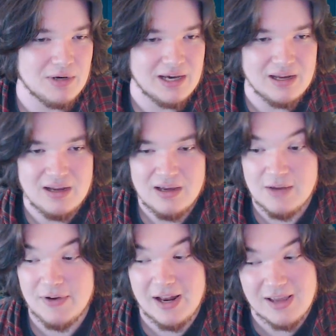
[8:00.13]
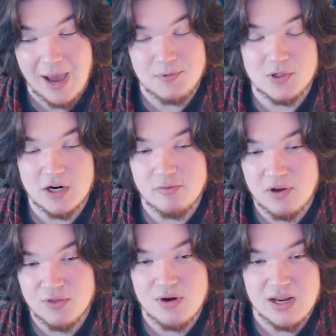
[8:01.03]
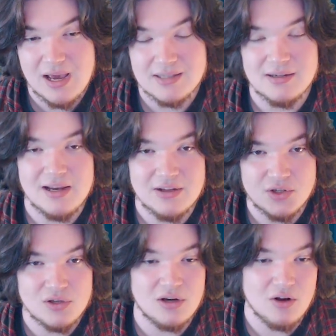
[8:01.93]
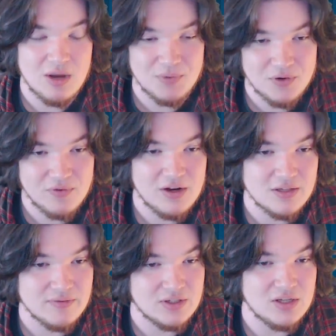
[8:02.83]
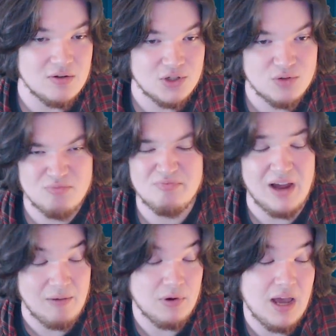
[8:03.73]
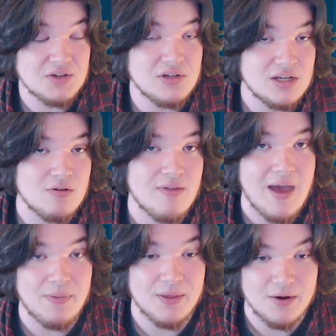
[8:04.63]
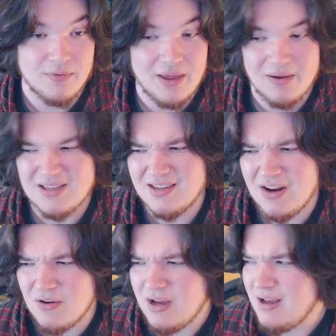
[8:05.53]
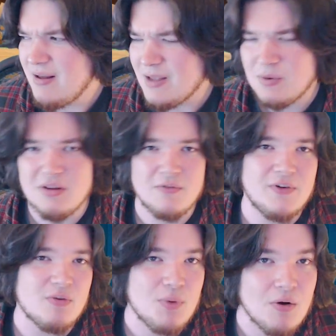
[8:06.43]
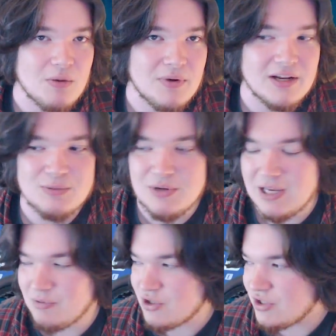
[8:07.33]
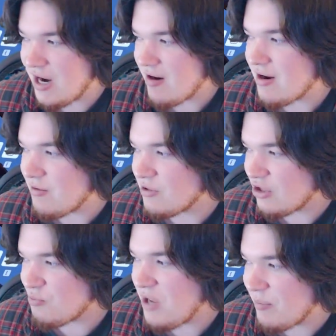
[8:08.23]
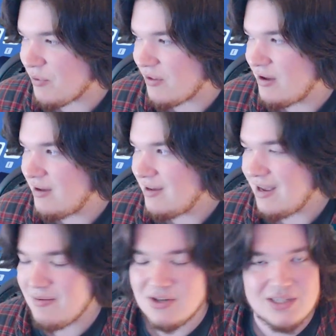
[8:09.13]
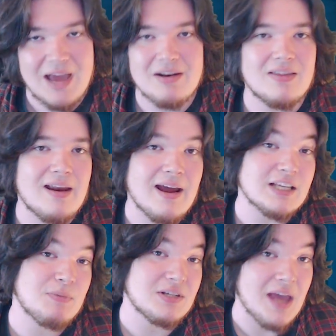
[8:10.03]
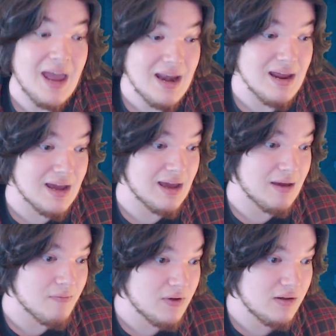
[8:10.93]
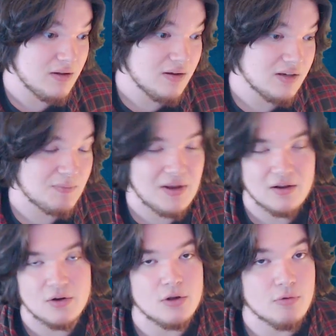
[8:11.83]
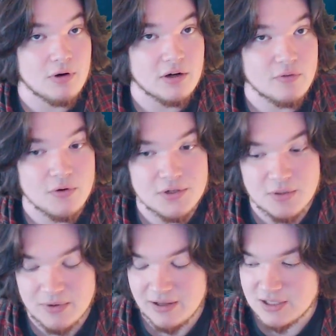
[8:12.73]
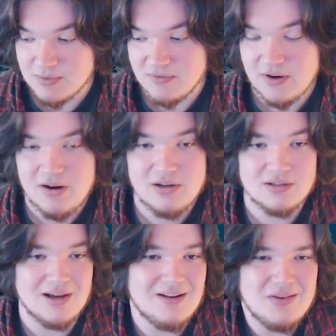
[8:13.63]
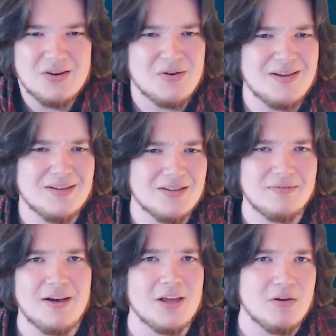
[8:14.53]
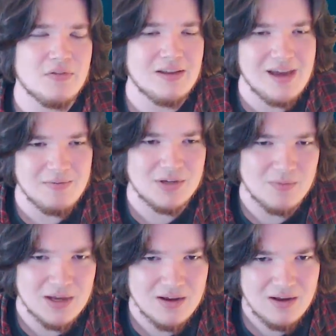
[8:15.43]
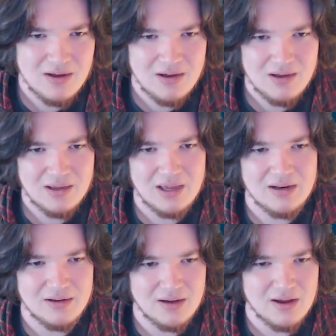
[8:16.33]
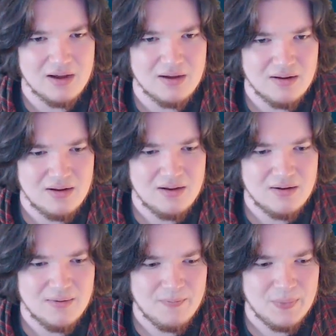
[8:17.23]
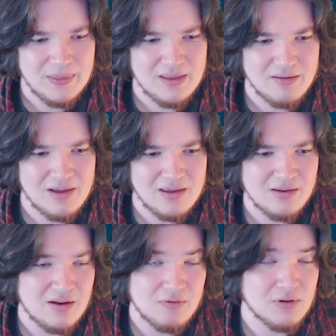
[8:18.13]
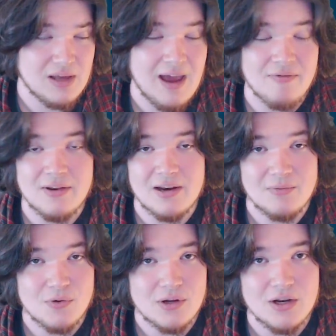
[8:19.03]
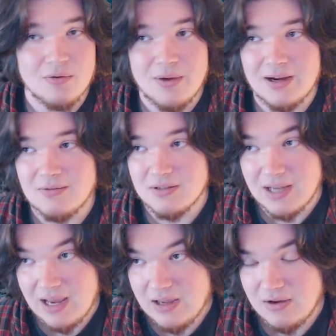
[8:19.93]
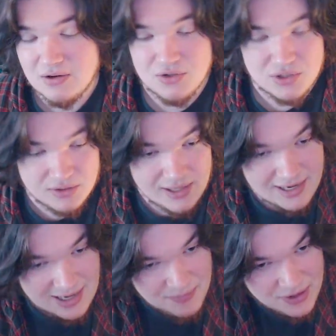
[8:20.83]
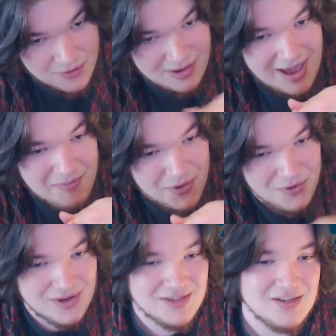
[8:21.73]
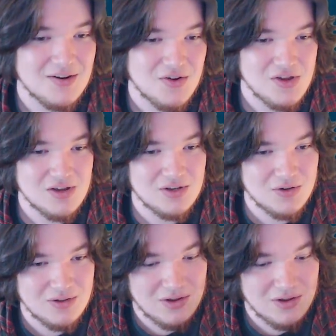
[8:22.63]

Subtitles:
by it. If I had a capture card for my 3DS and I could, you know, upload videos of it to YouTube, I would actually do that, though. Because, you know, that's part of the fun of Pokemon, is being able to share in it with other people. And I mean, just adding that aspect to any game, depending on who you are, of course, your mileage may vary, just kind of increases the value of the game to me. And, I don't really have that anymore, you know. Back in the day, you could just link up the old Game Boys, you know, you could do